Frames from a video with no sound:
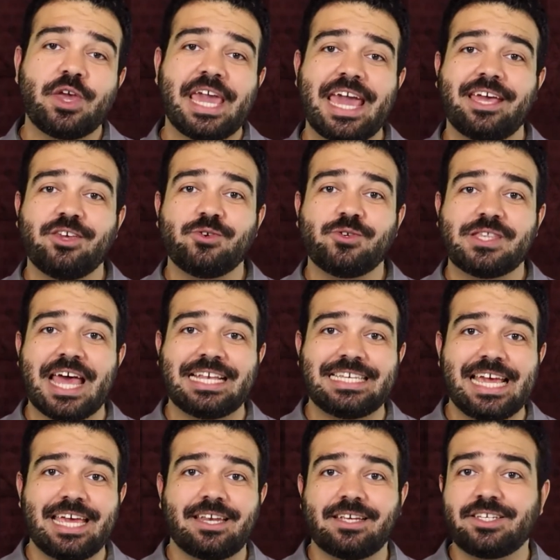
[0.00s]
you can't use that
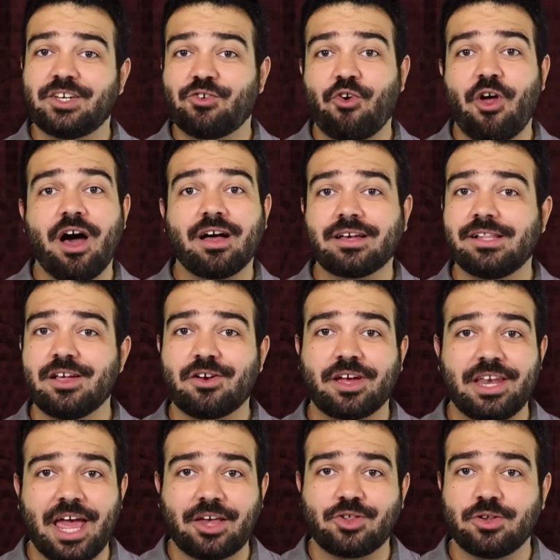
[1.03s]
data to draw a clear
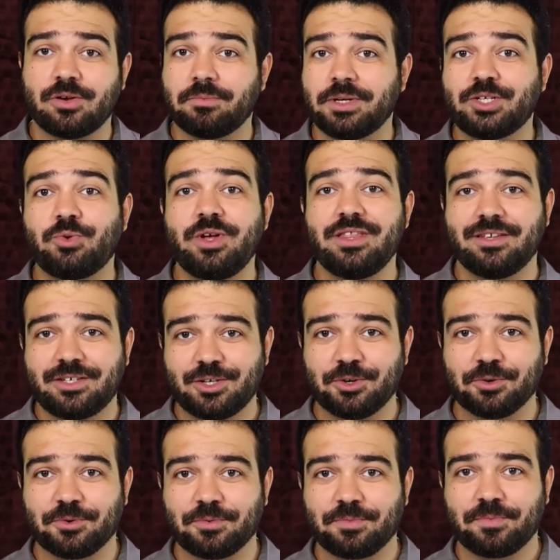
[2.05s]
connection between the
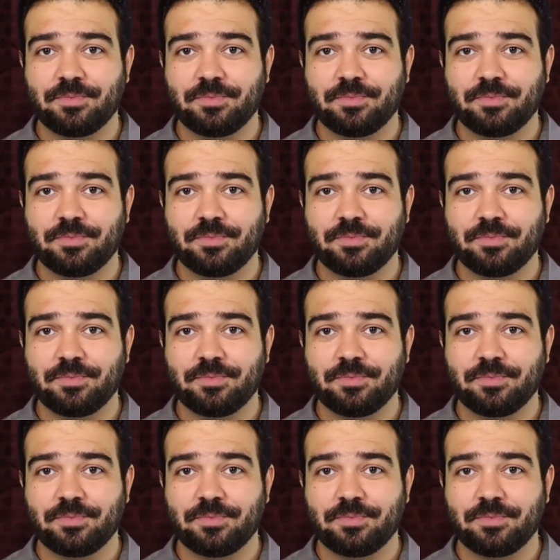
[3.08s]
two.